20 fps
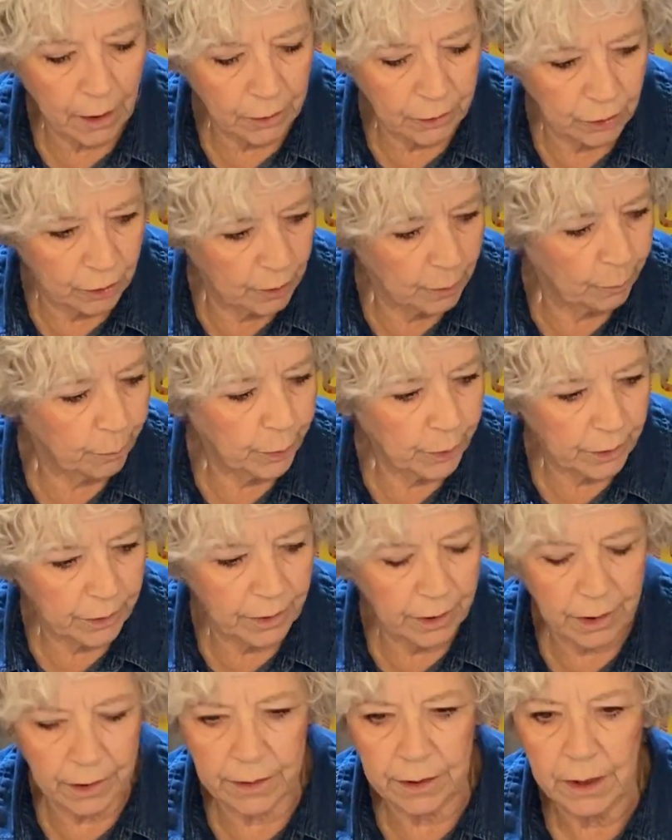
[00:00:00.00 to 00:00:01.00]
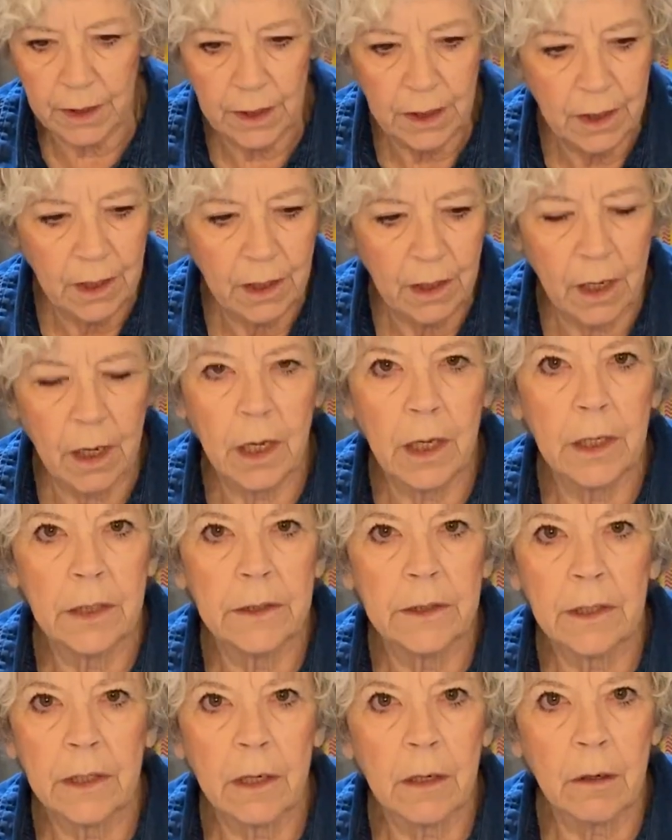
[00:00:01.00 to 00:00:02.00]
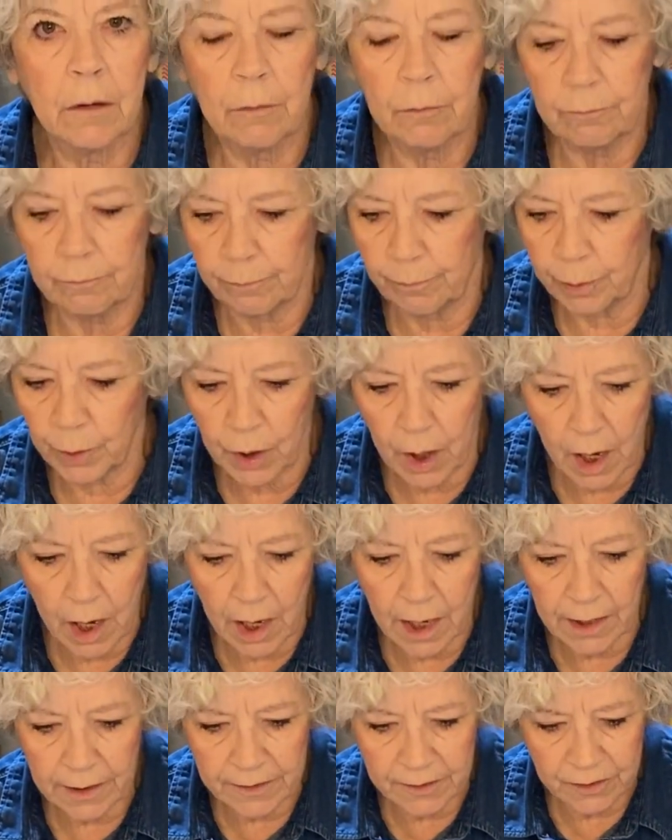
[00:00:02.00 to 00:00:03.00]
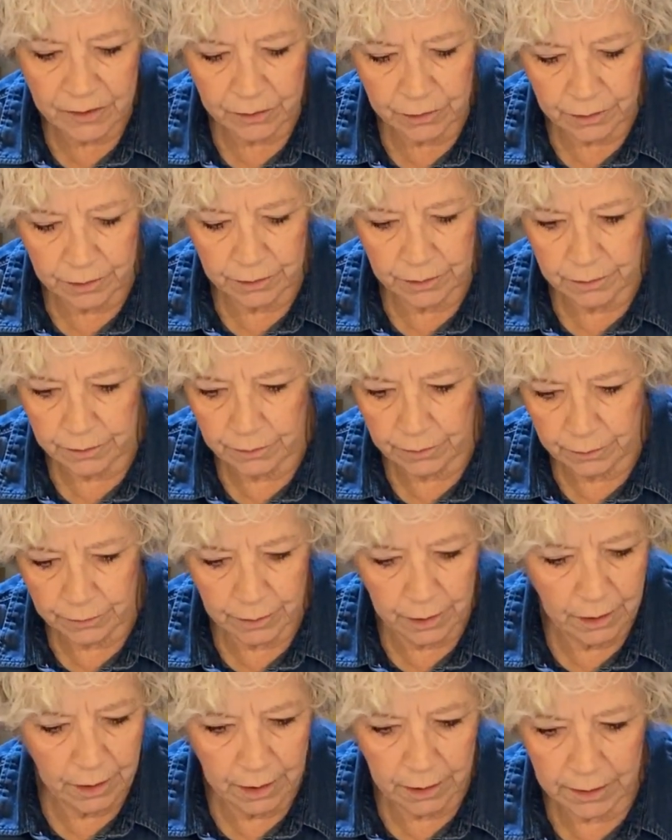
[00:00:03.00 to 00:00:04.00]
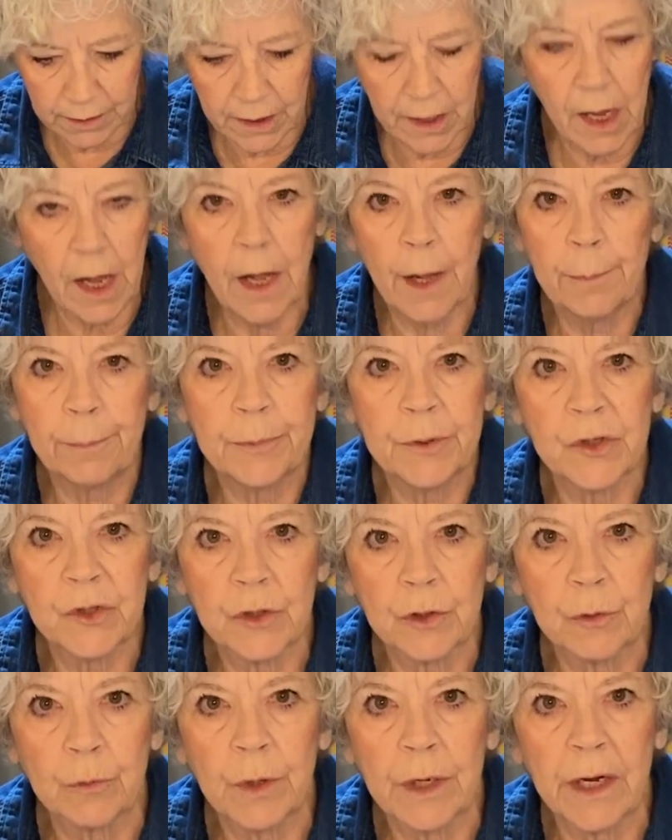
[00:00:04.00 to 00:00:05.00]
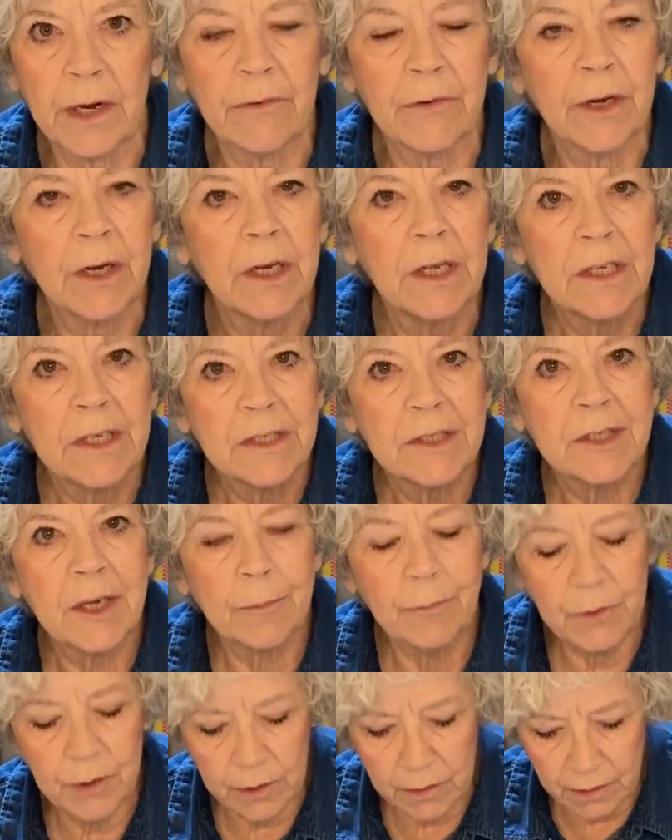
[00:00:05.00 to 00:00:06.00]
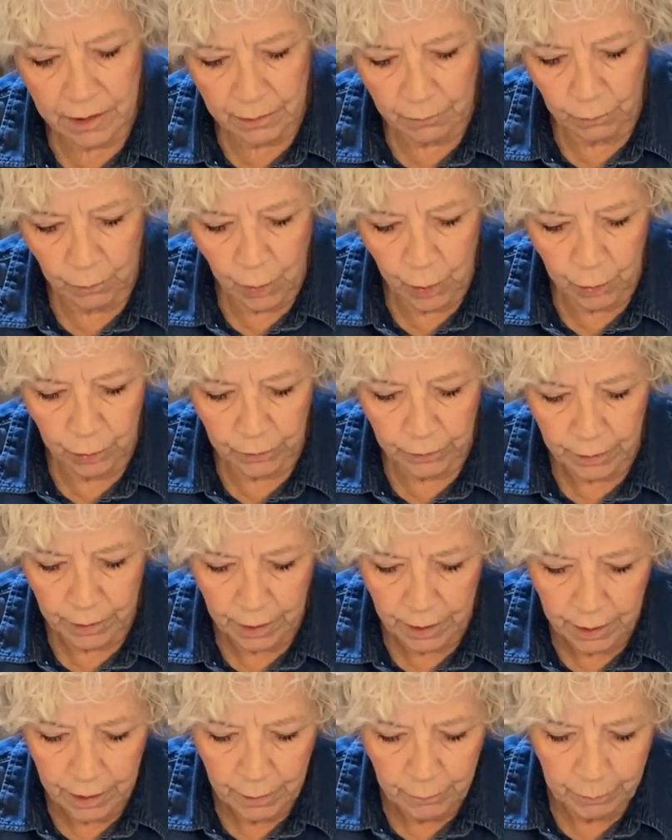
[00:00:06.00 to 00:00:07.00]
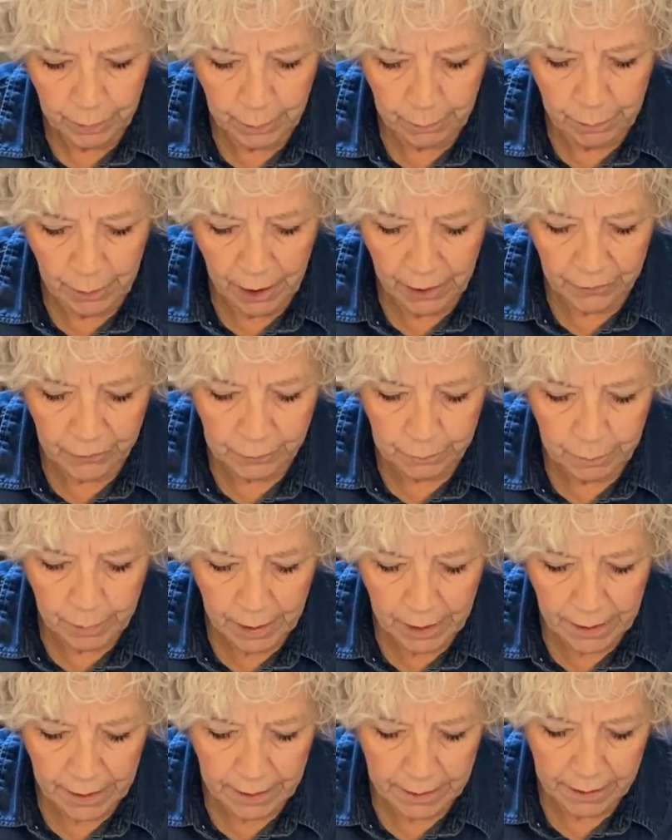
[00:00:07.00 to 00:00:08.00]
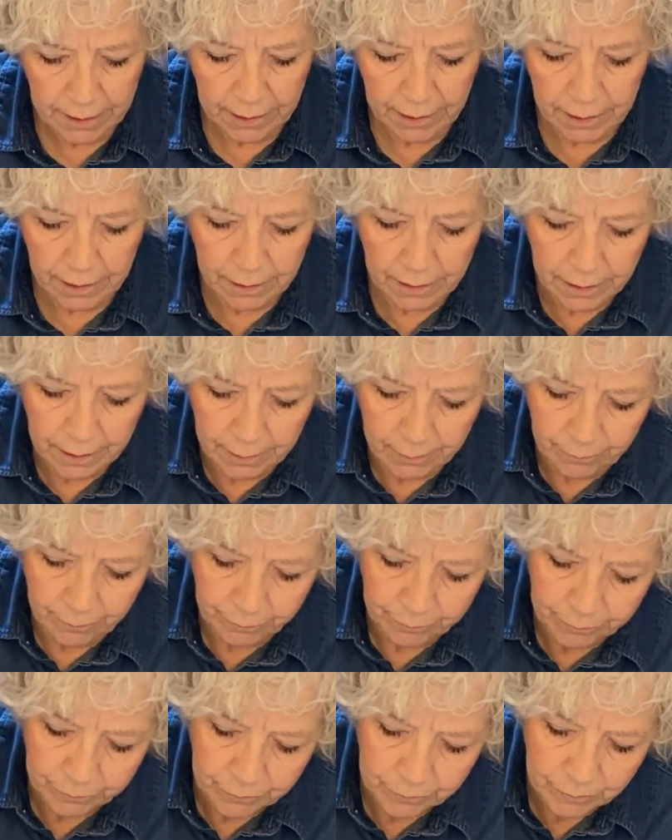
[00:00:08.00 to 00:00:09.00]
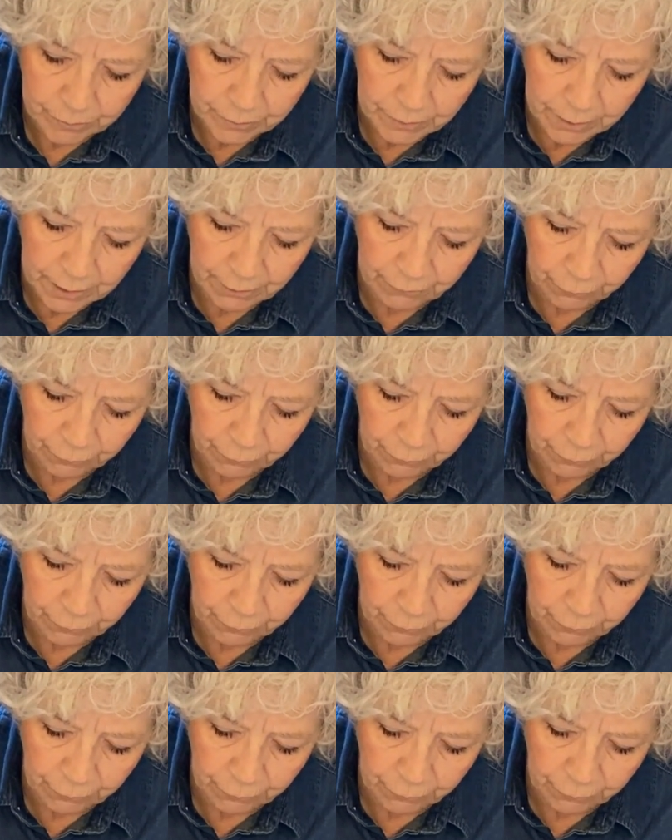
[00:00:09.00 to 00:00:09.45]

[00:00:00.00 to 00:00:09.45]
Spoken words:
You could put it on little blocks or cups or whatever, something that won't be bothered by if